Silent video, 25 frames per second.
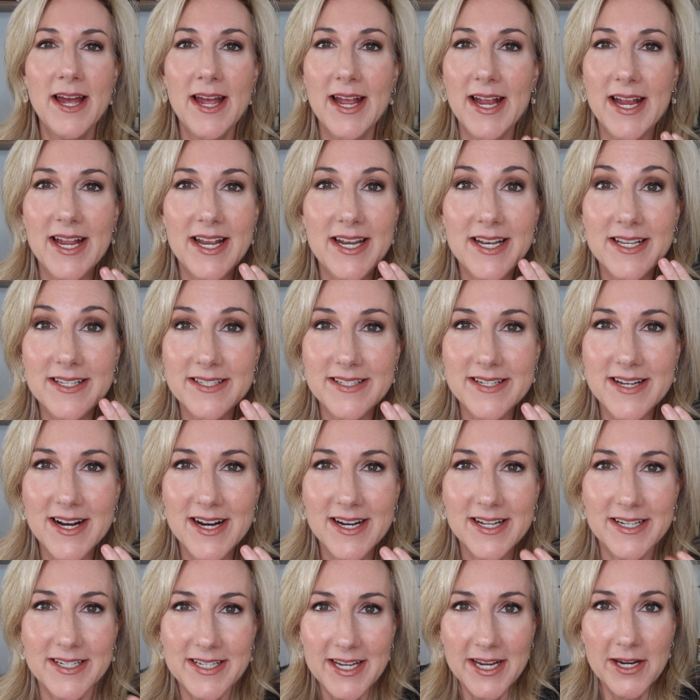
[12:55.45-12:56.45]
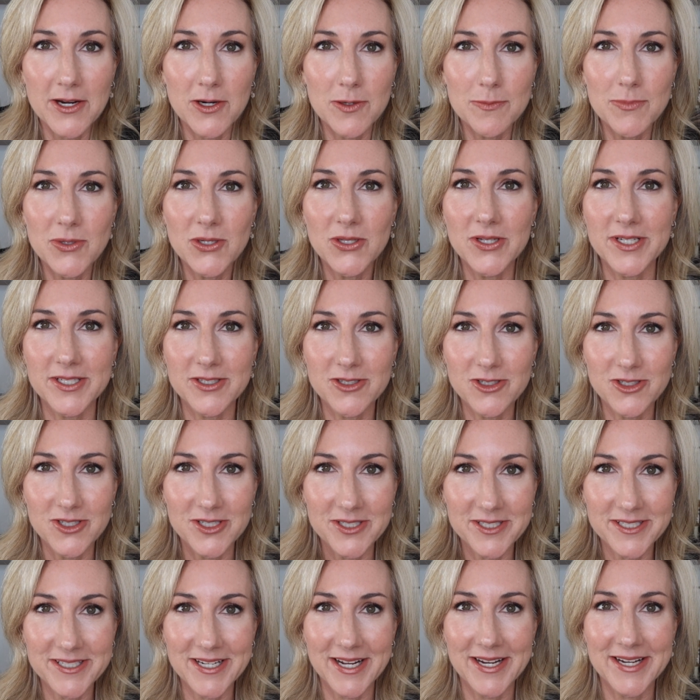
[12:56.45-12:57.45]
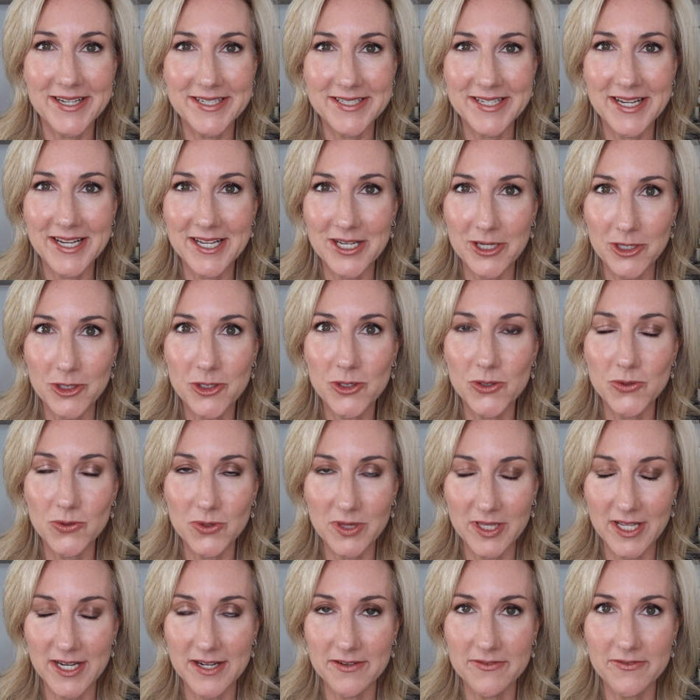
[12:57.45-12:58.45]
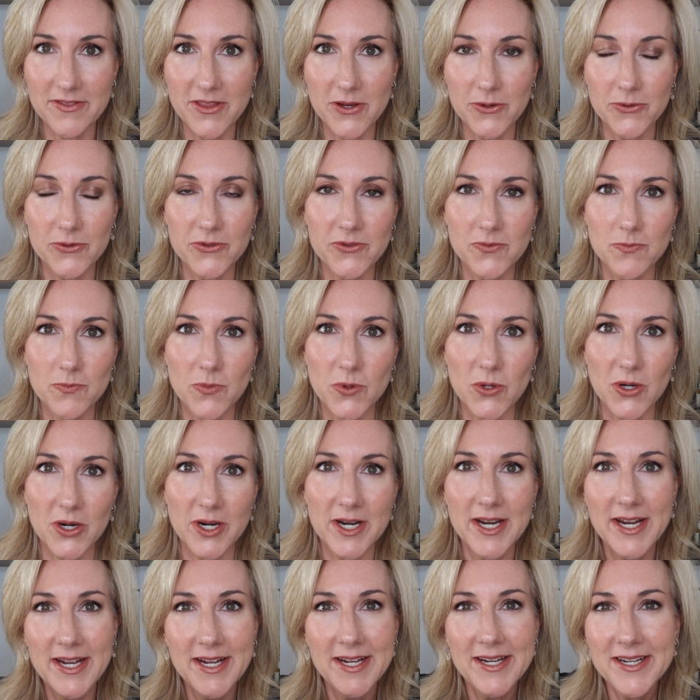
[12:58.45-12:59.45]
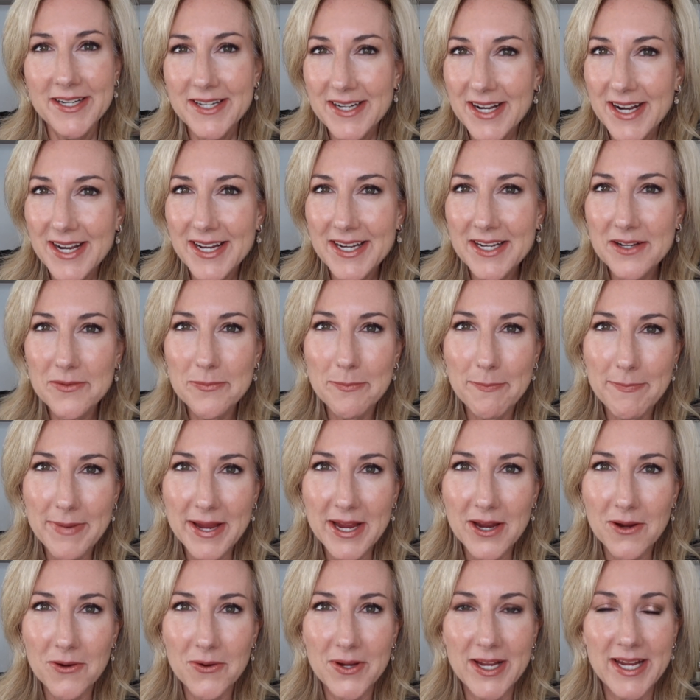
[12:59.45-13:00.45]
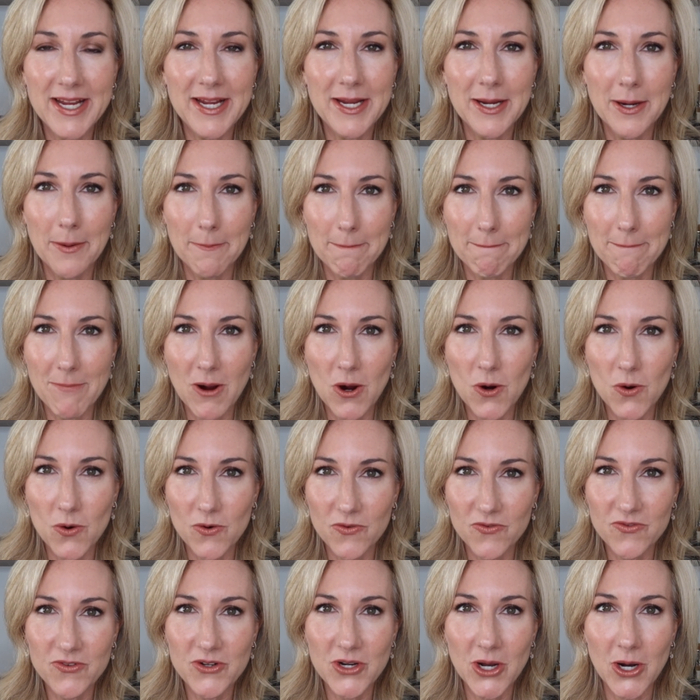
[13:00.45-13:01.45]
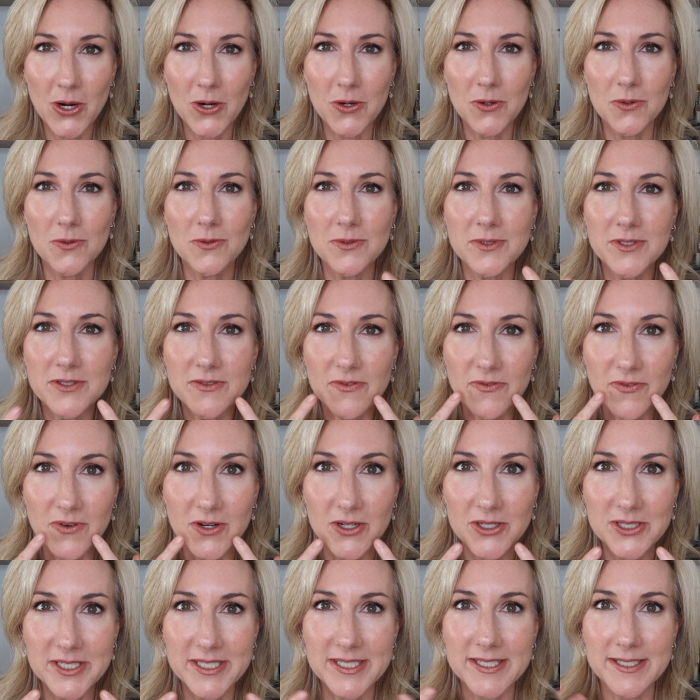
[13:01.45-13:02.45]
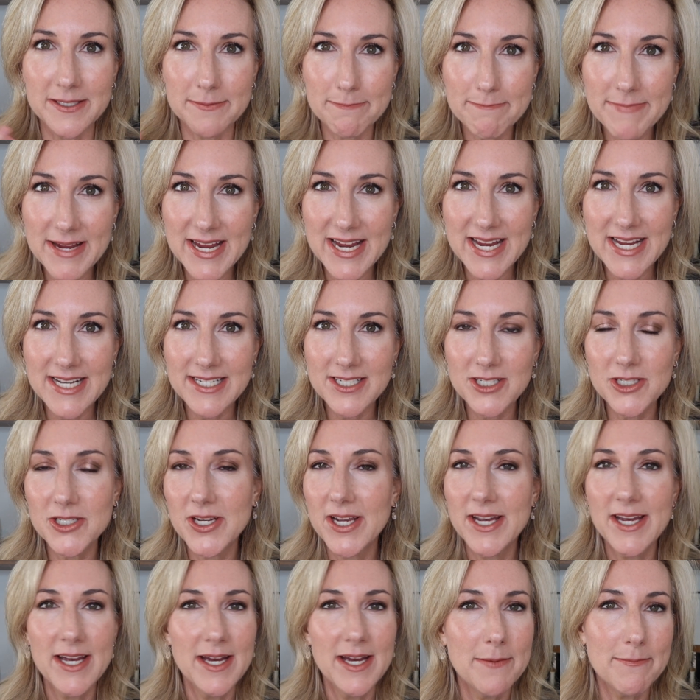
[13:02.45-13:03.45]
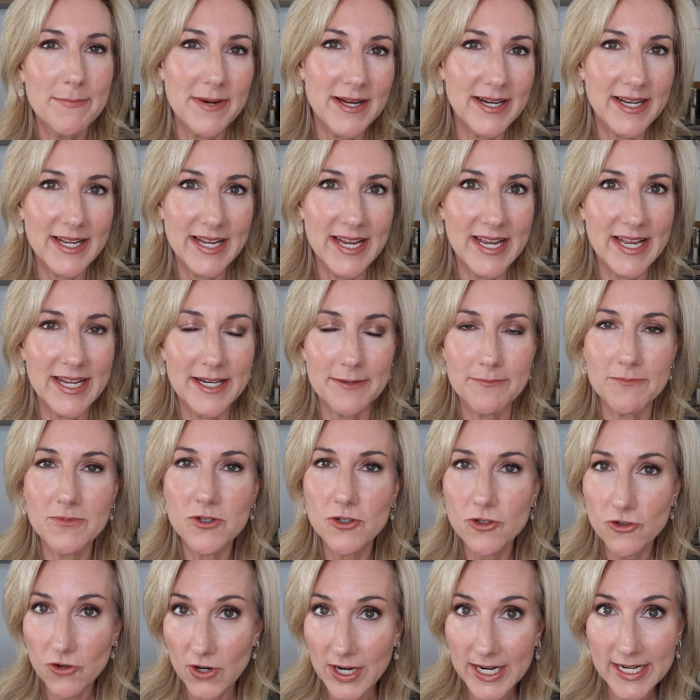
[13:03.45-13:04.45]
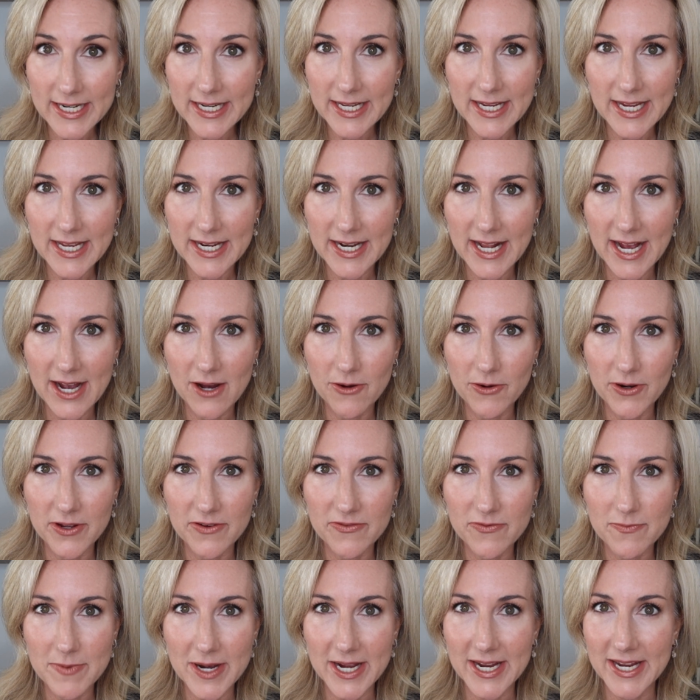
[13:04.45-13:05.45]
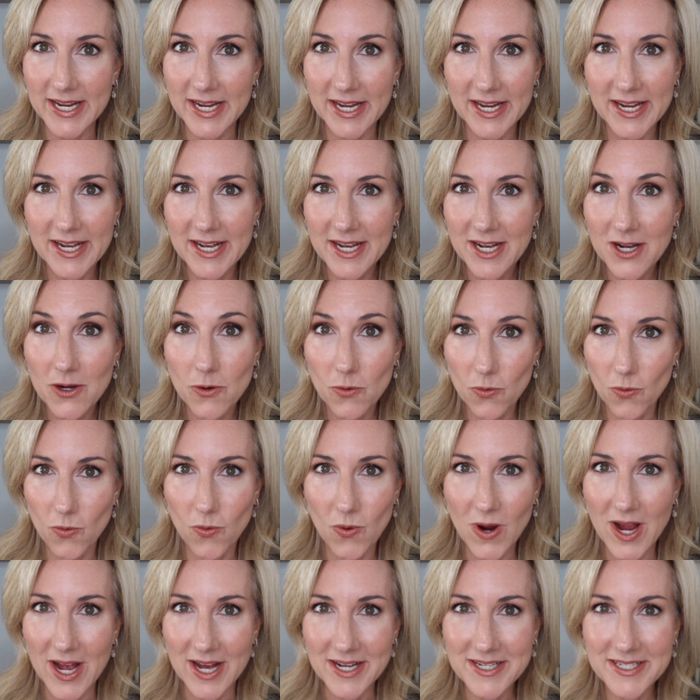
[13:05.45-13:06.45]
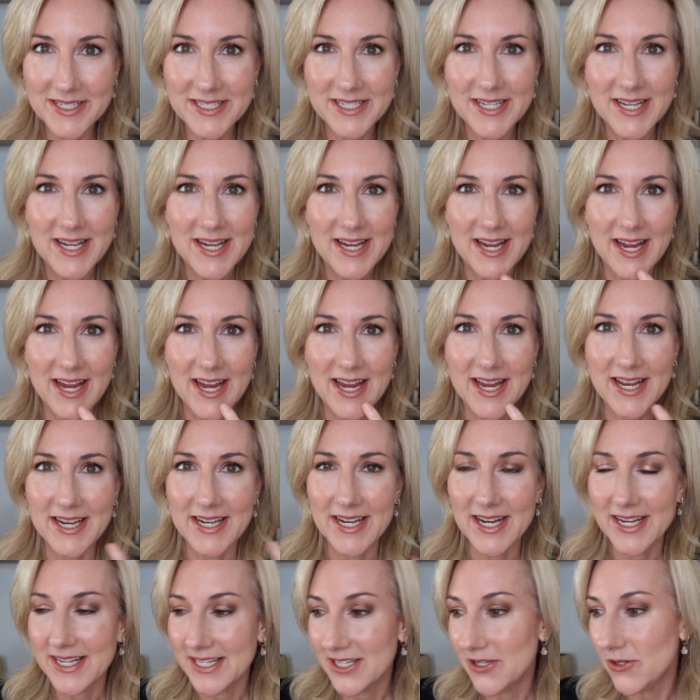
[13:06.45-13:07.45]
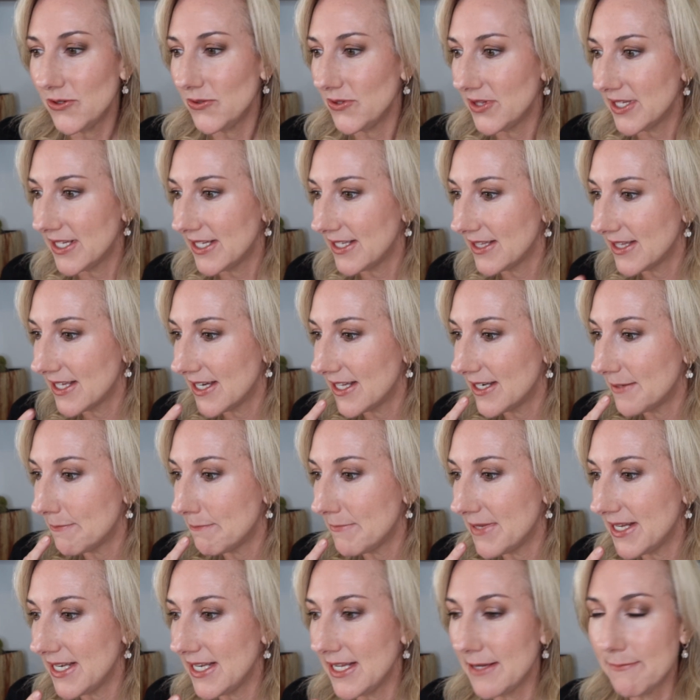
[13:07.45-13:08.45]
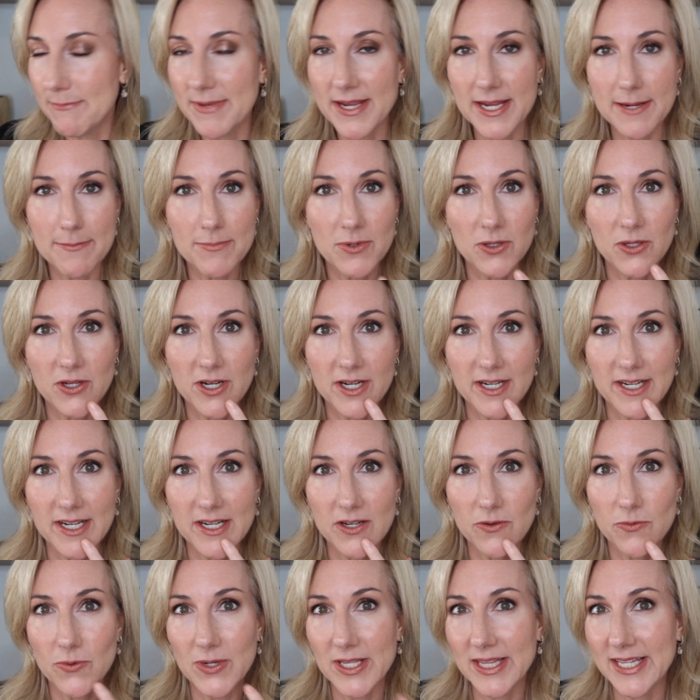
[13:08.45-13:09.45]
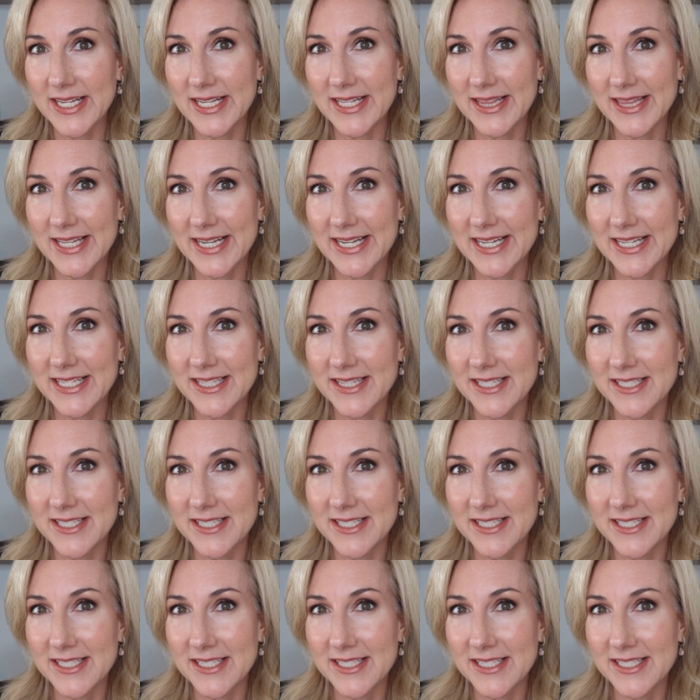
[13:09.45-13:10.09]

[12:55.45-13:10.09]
It is not terrible. It's just I tend to love those more kind of berry mauve tones versus peach. But again, trying to get out of my rut, and I do think that many people are going to really like